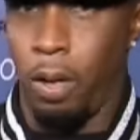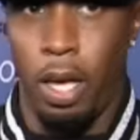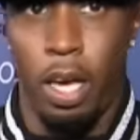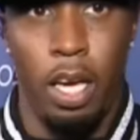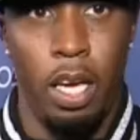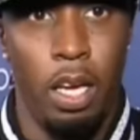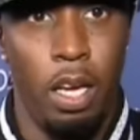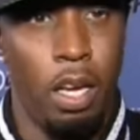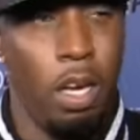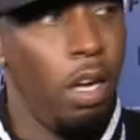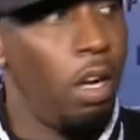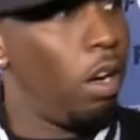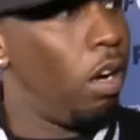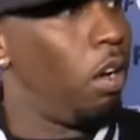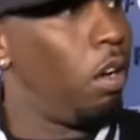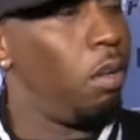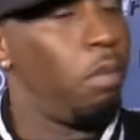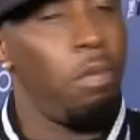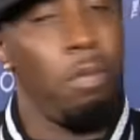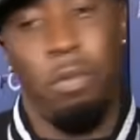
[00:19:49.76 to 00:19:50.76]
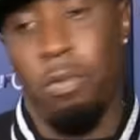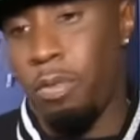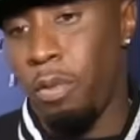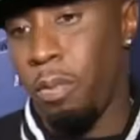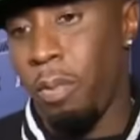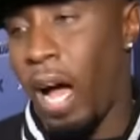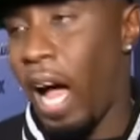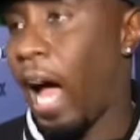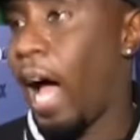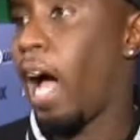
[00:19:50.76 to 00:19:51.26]
thinness of his
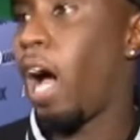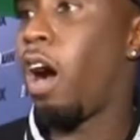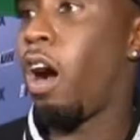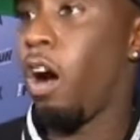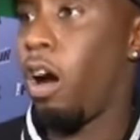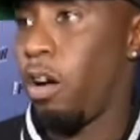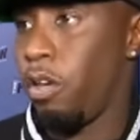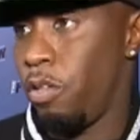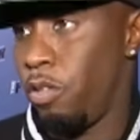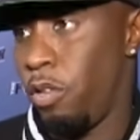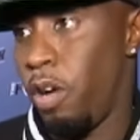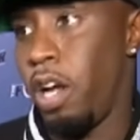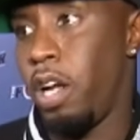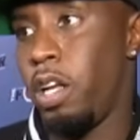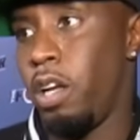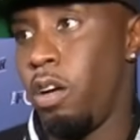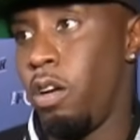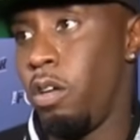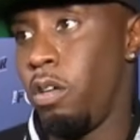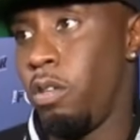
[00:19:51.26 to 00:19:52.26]
thread was too thin